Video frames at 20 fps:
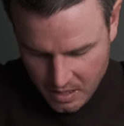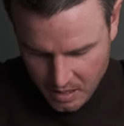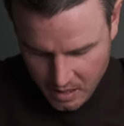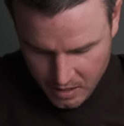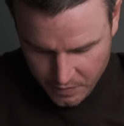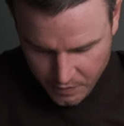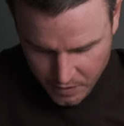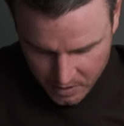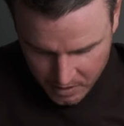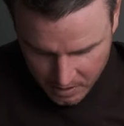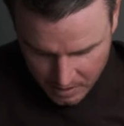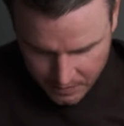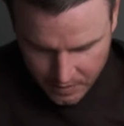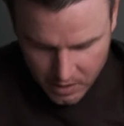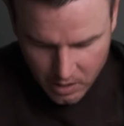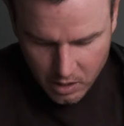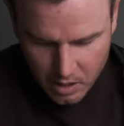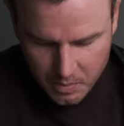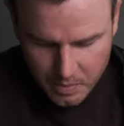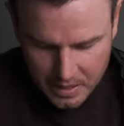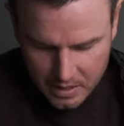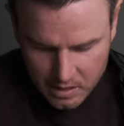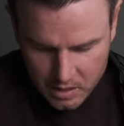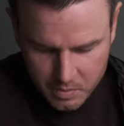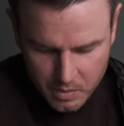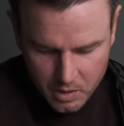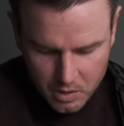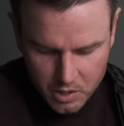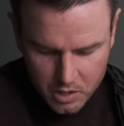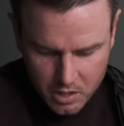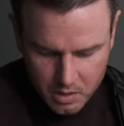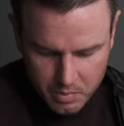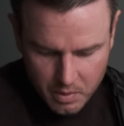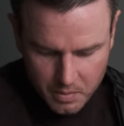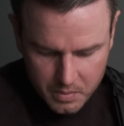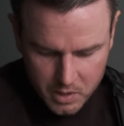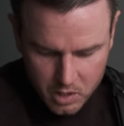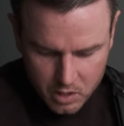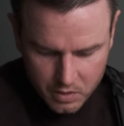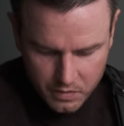if you did have an iPad, I suppose you could
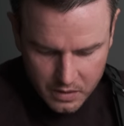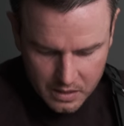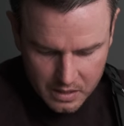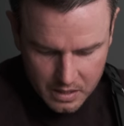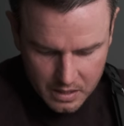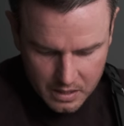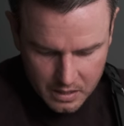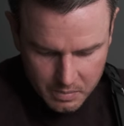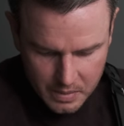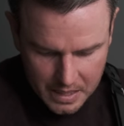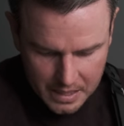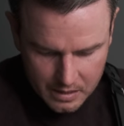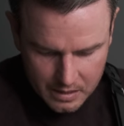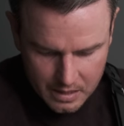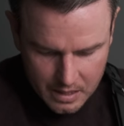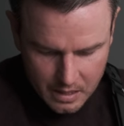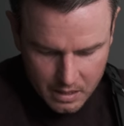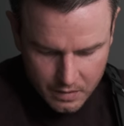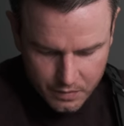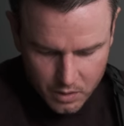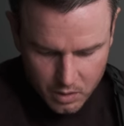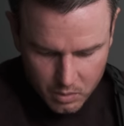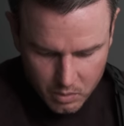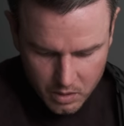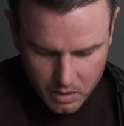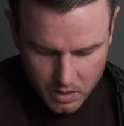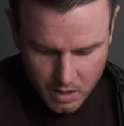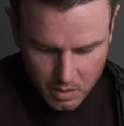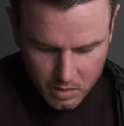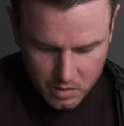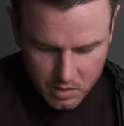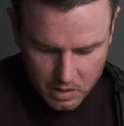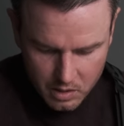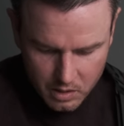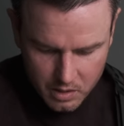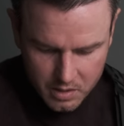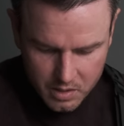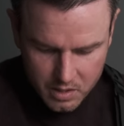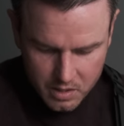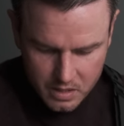probably just fit it in the back there. And if you're one of those that
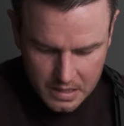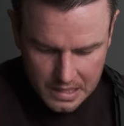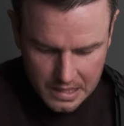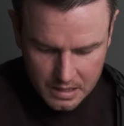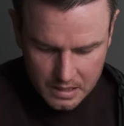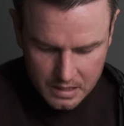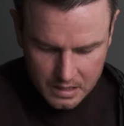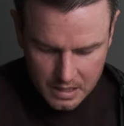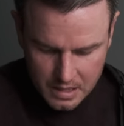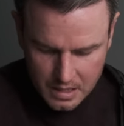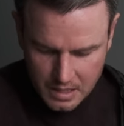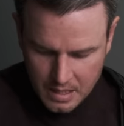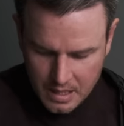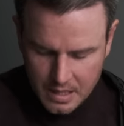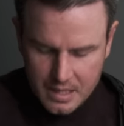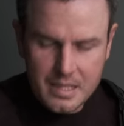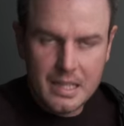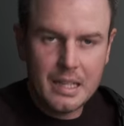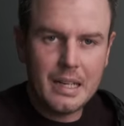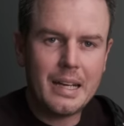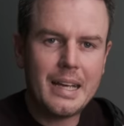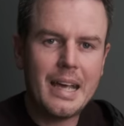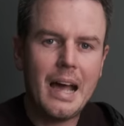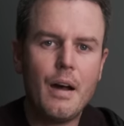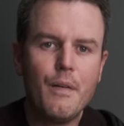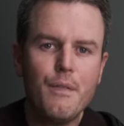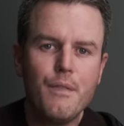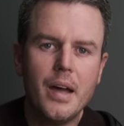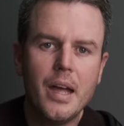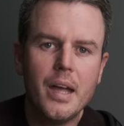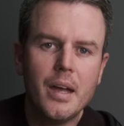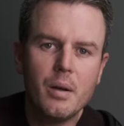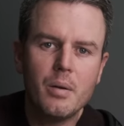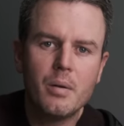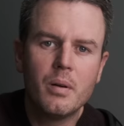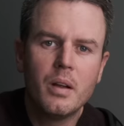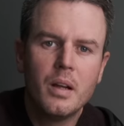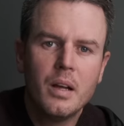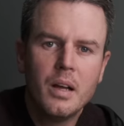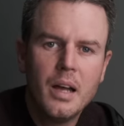likes to sit and sit in a cafe
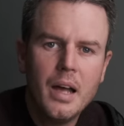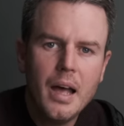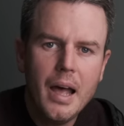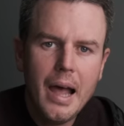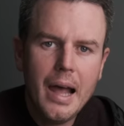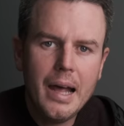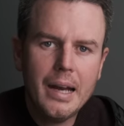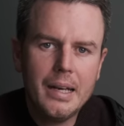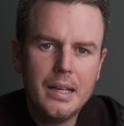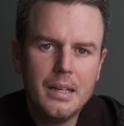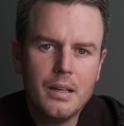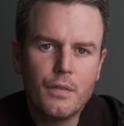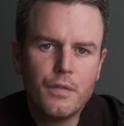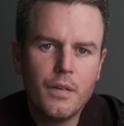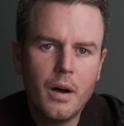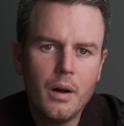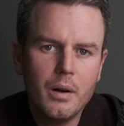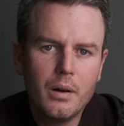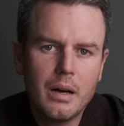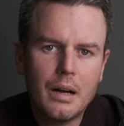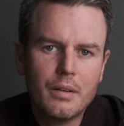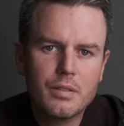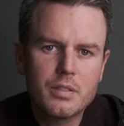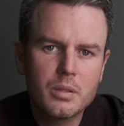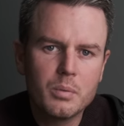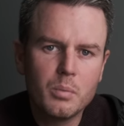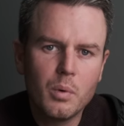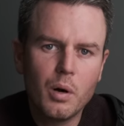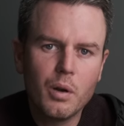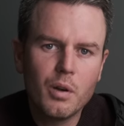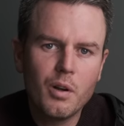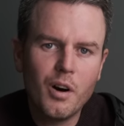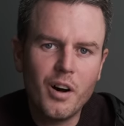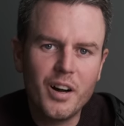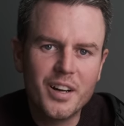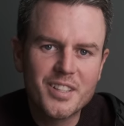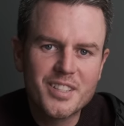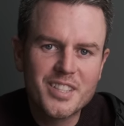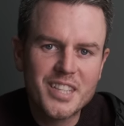and edit your photographs and whatnot and